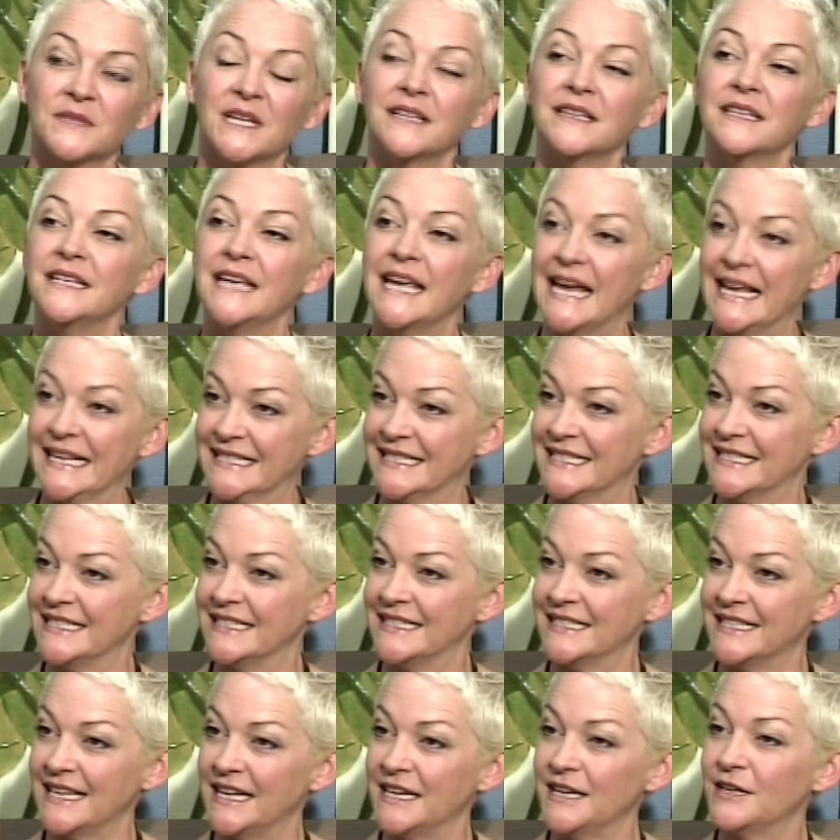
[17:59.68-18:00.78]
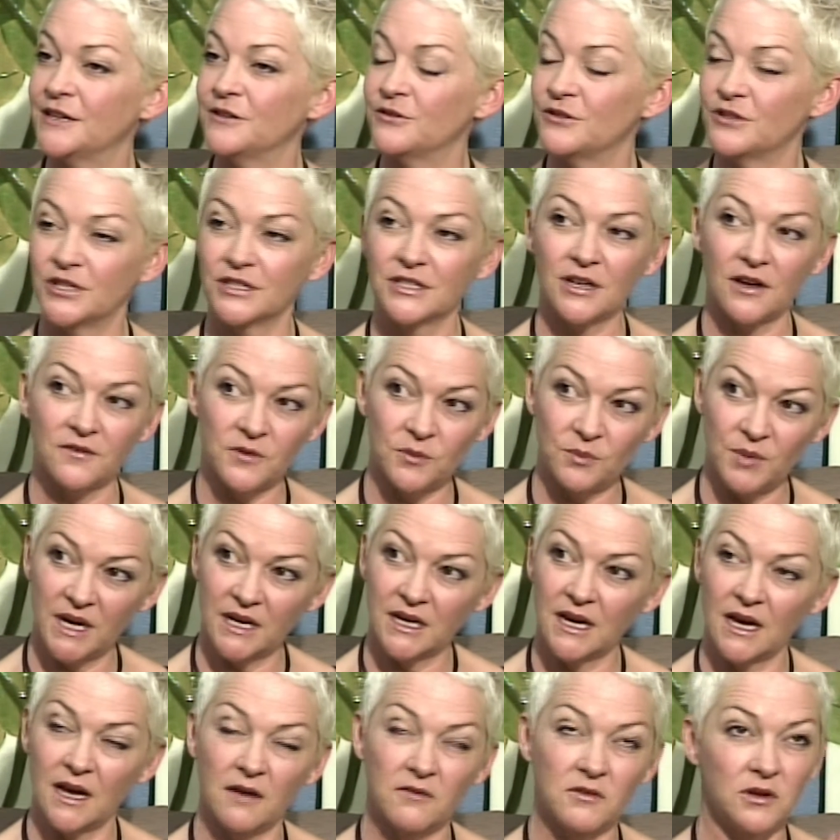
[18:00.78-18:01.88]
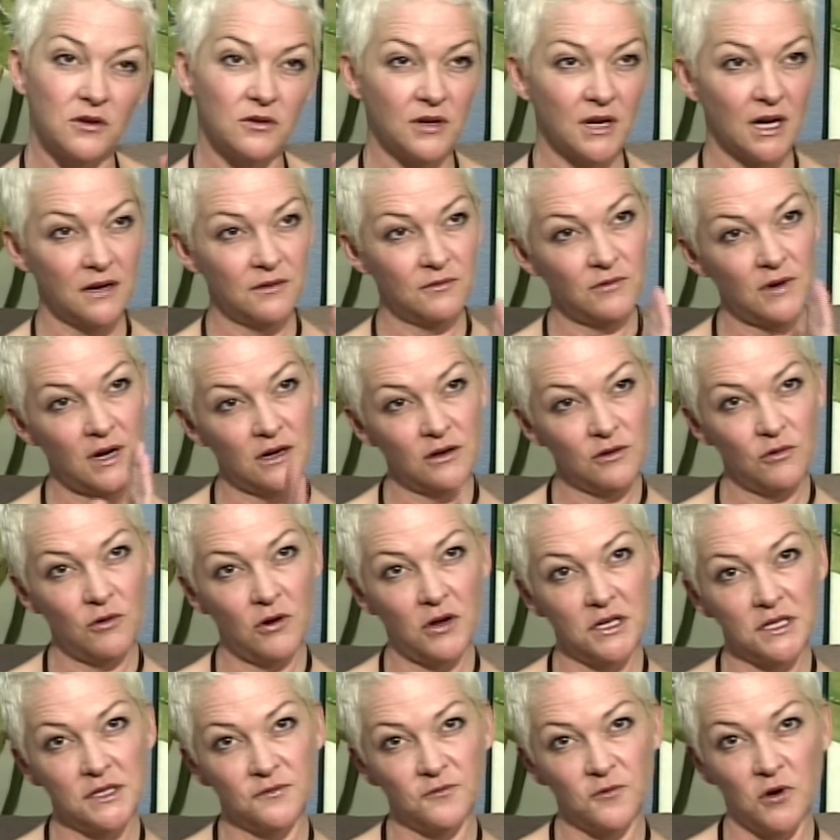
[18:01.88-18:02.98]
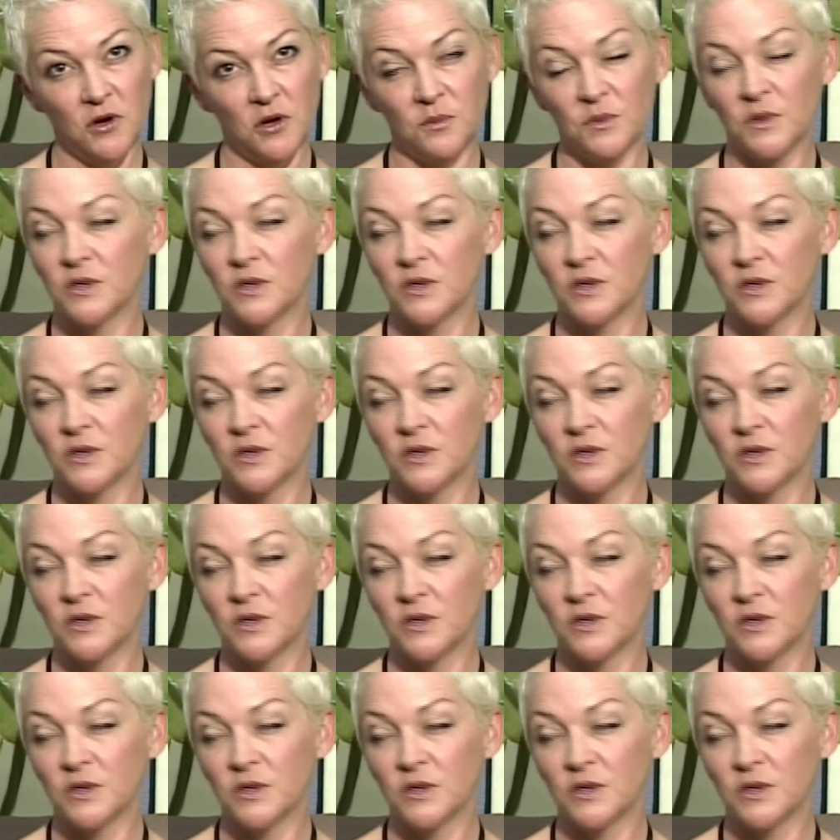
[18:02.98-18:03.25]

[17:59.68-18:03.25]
Yes, in St. Andrews, just off of Beck Avenue, kind of right across from